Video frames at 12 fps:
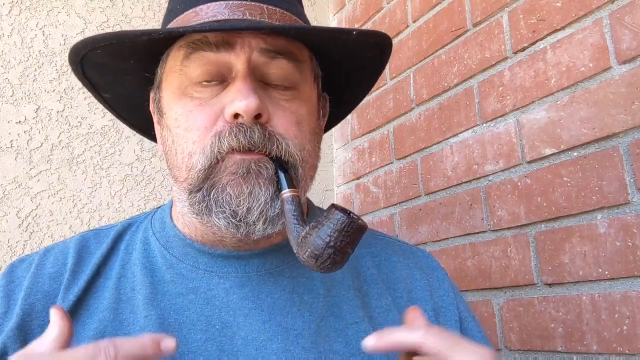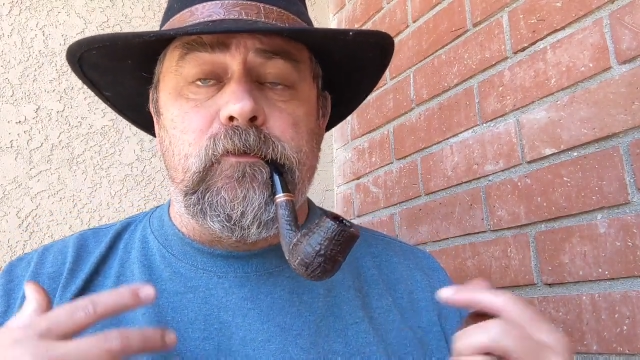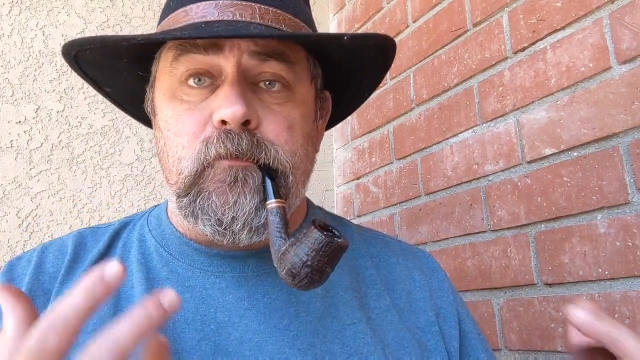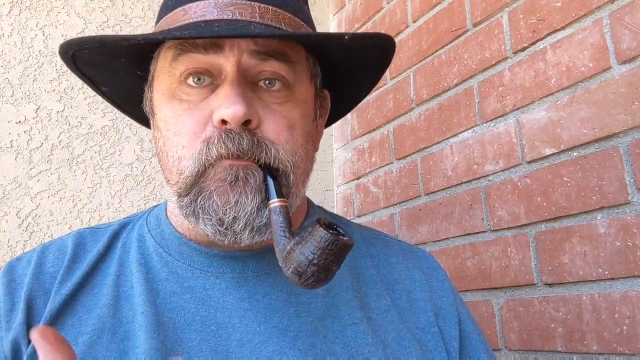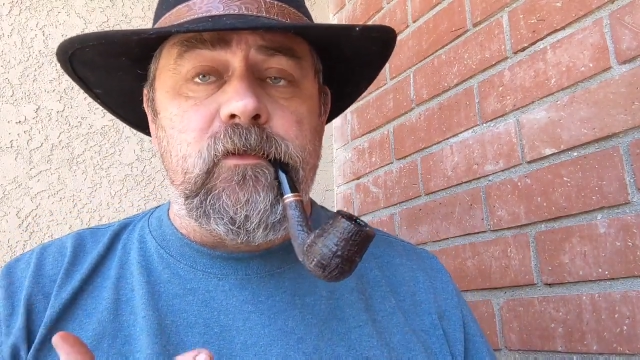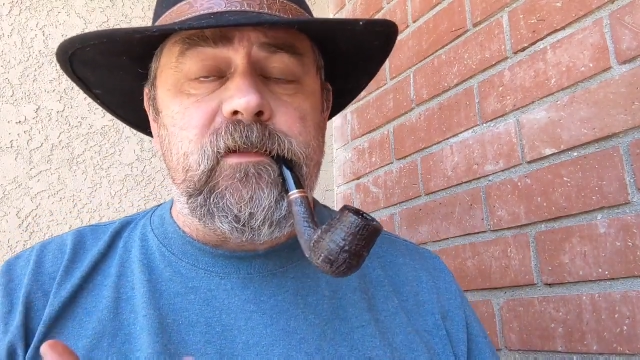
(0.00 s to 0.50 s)

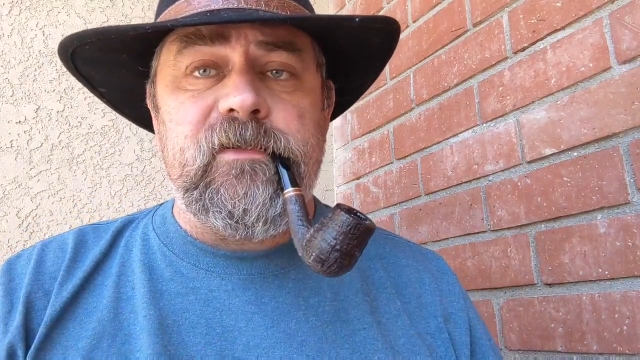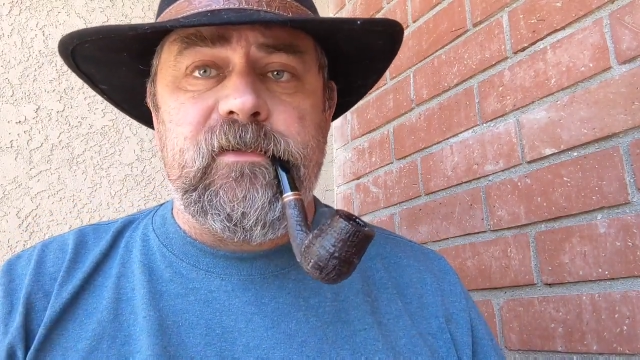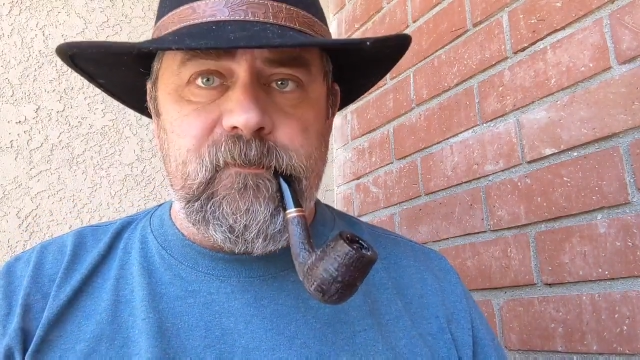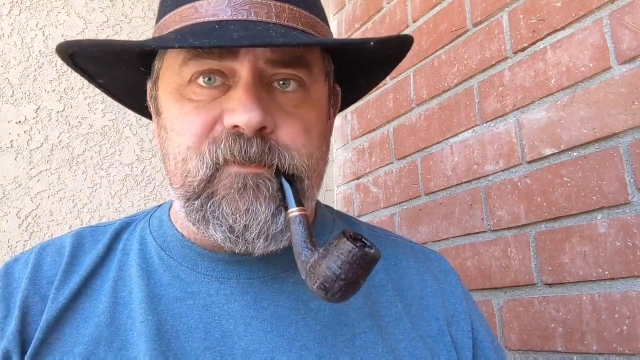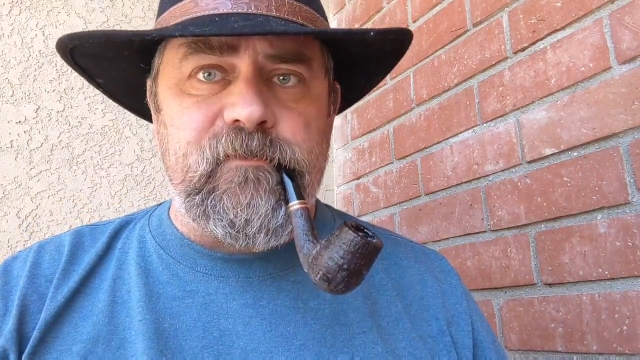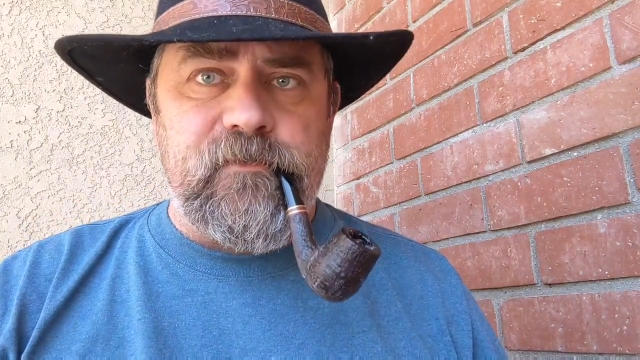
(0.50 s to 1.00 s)
want
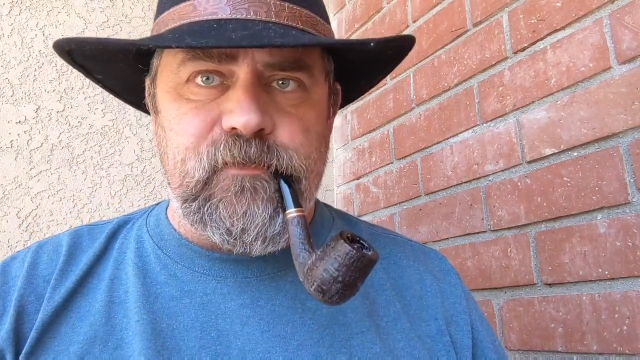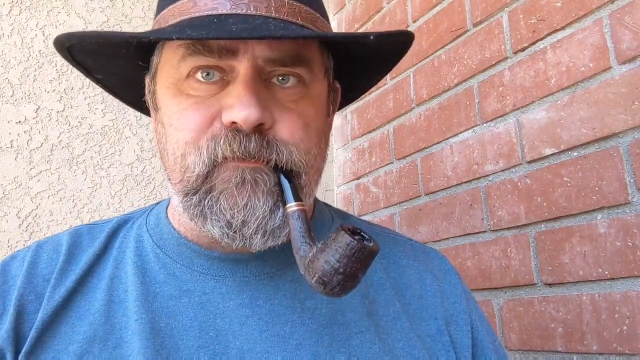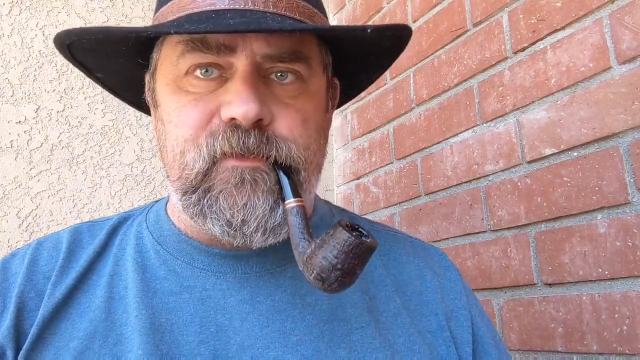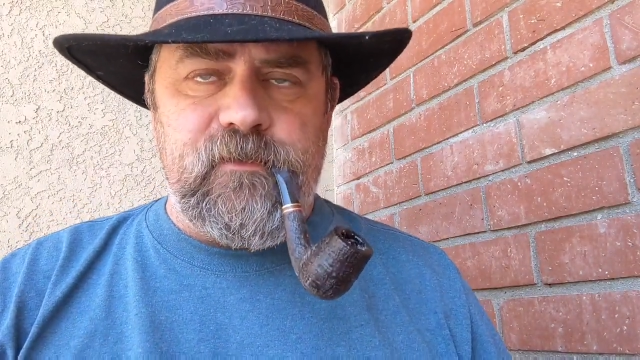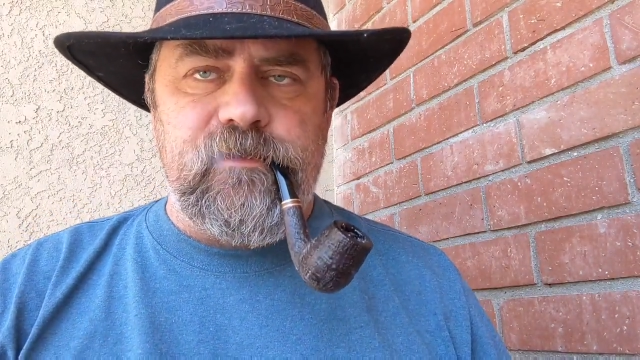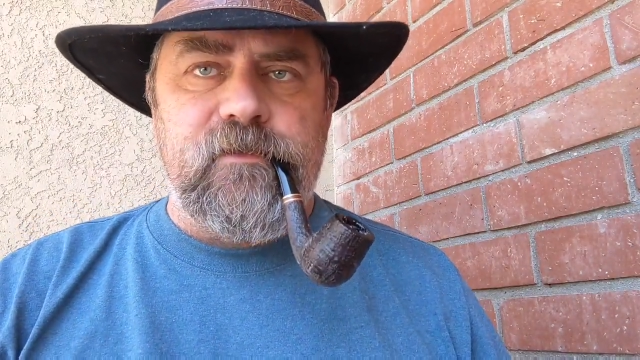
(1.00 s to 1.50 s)
to be
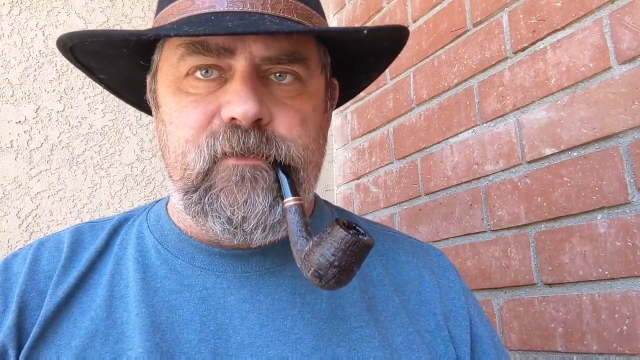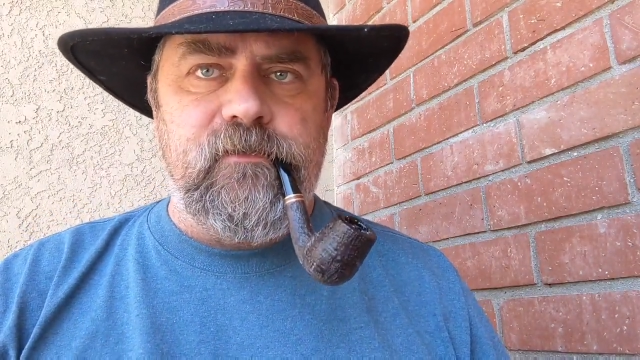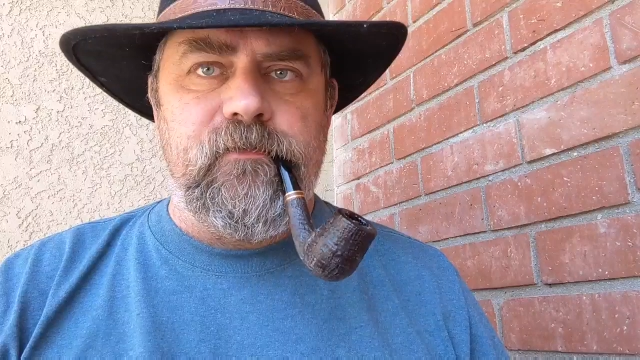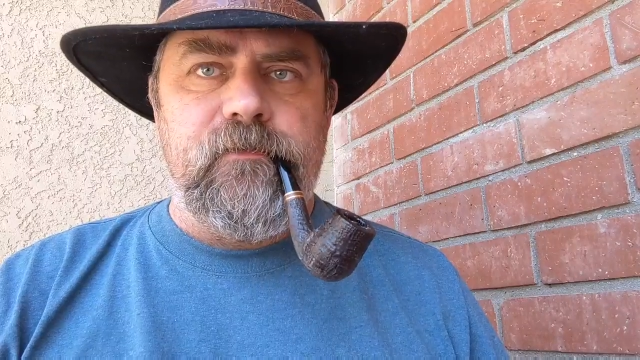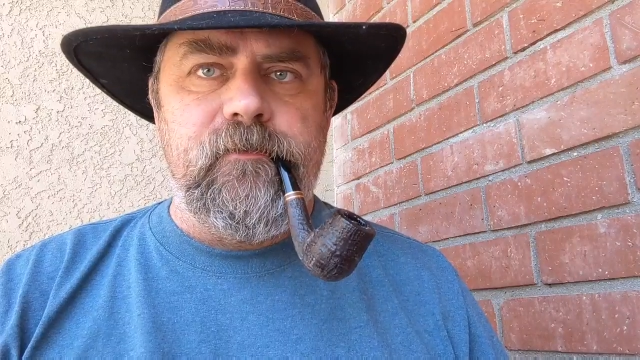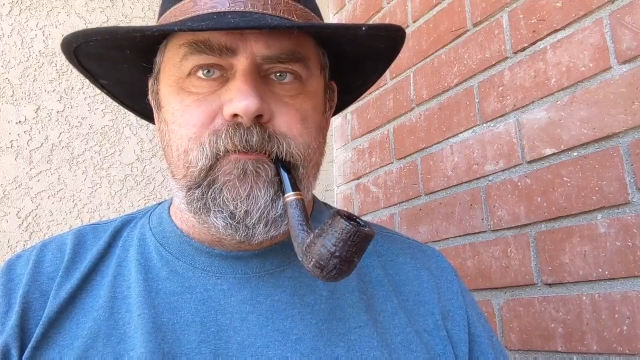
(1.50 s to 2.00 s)
serving the
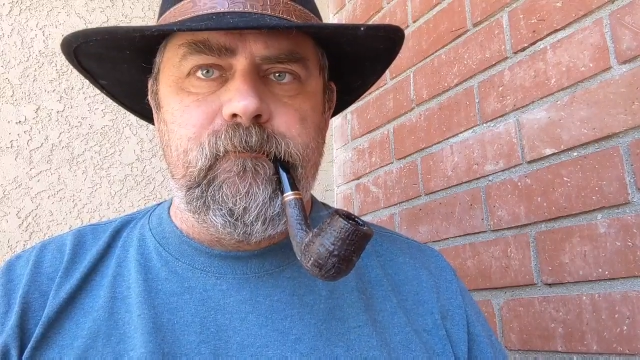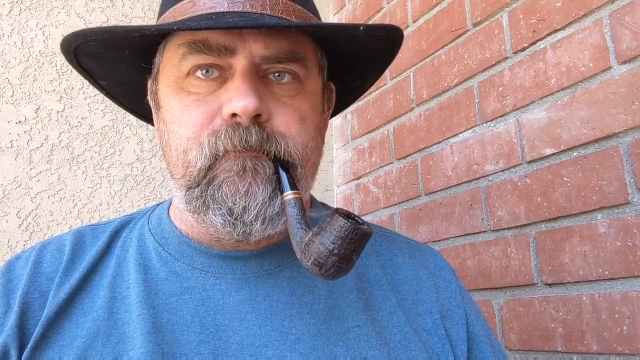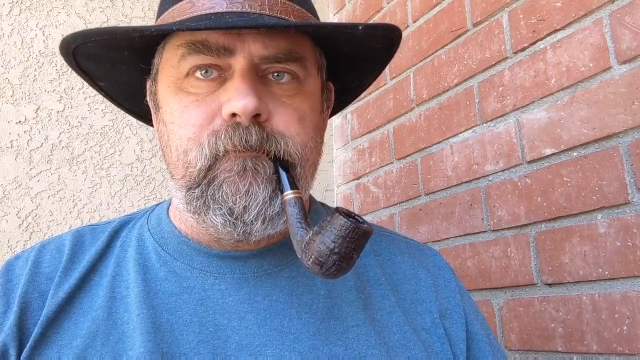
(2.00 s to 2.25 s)
country.